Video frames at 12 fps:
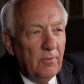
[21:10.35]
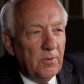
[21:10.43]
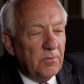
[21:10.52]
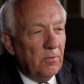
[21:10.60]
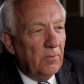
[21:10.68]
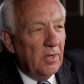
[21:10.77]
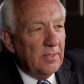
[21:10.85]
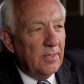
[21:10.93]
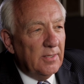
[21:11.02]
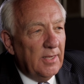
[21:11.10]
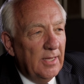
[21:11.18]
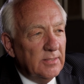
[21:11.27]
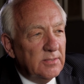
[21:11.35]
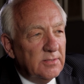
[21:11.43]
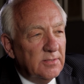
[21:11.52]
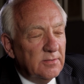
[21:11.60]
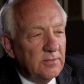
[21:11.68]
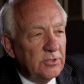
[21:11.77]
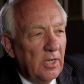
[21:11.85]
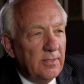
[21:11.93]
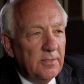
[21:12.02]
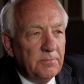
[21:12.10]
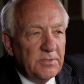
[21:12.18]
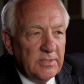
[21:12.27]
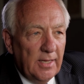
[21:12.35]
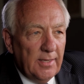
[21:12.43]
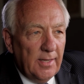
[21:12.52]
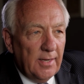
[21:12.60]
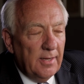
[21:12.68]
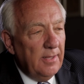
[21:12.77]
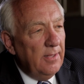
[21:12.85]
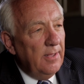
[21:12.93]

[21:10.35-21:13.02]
with Rwanda against and China abstaining.